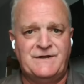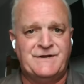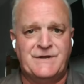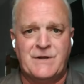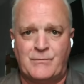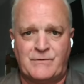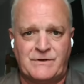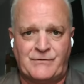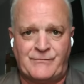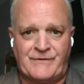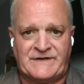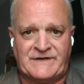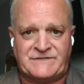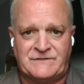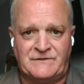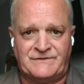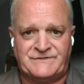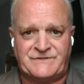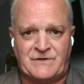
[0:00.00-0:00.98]
No
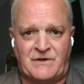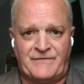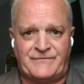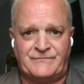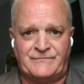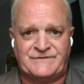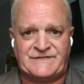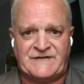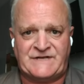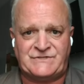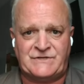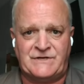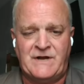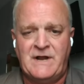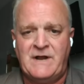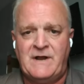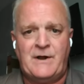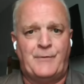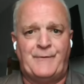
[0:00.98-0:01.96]
congressional
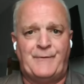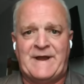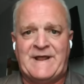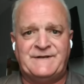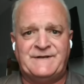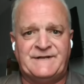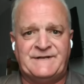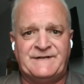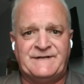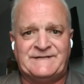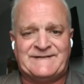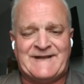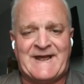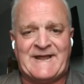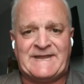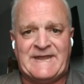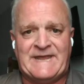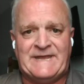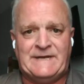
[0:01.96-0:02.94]
authorization. Iran didn't
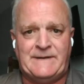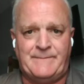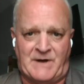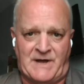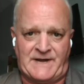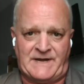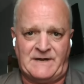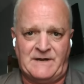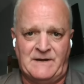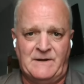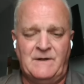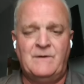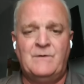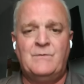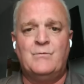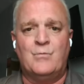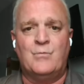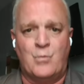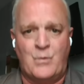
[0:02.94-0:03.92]
attack anybody.
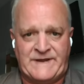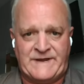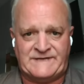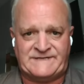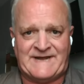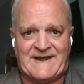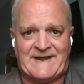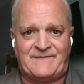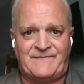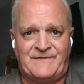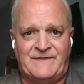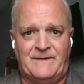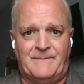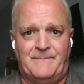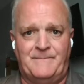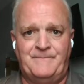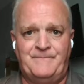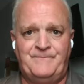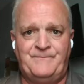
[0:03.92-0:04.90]
We attacked
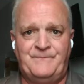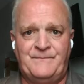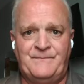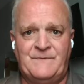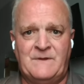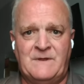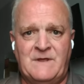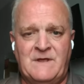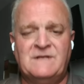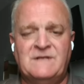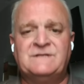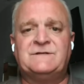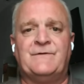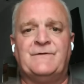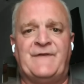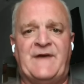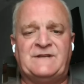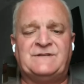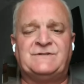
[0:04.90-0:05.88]
them.
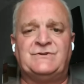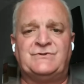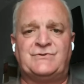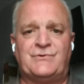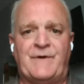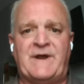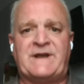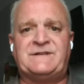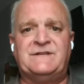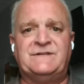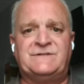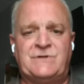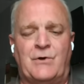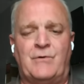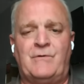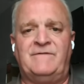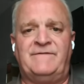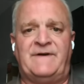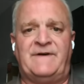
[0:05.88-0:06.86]
So that is a direct and
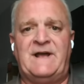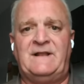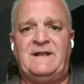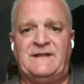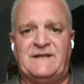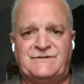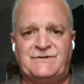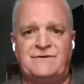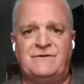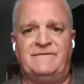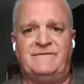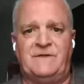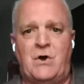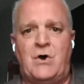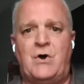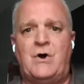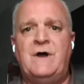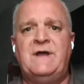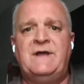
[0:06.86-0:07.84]
total violation of
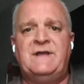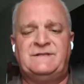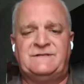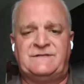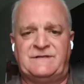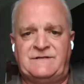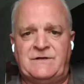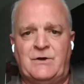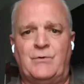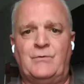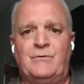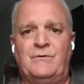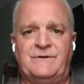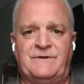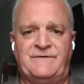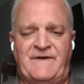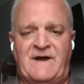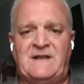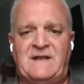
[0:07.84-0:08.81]
law. It's a total
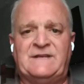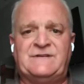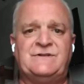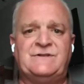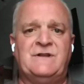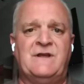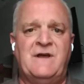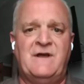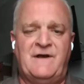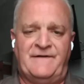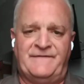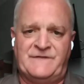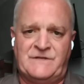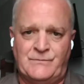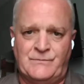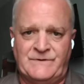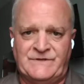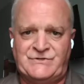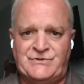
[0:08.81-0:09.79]
violation of the
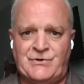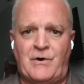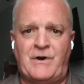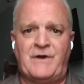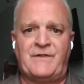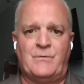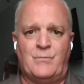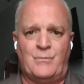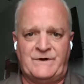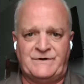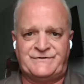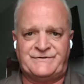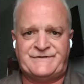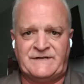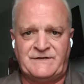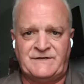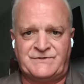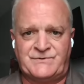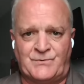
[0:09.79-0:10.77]
UN Charter that we're
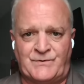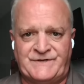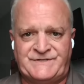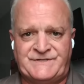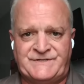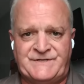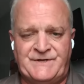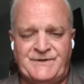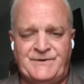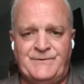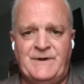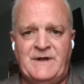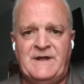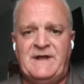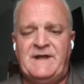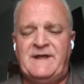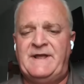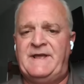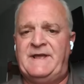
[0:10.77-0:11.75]
signatories to.
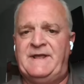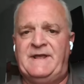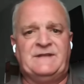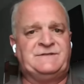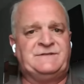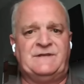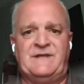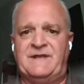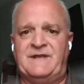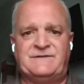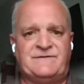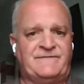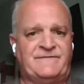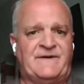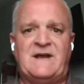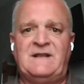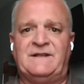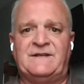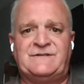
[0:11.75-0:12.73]
It's a
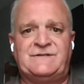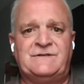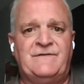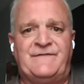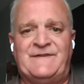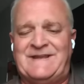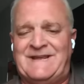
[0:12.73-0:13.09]
violation of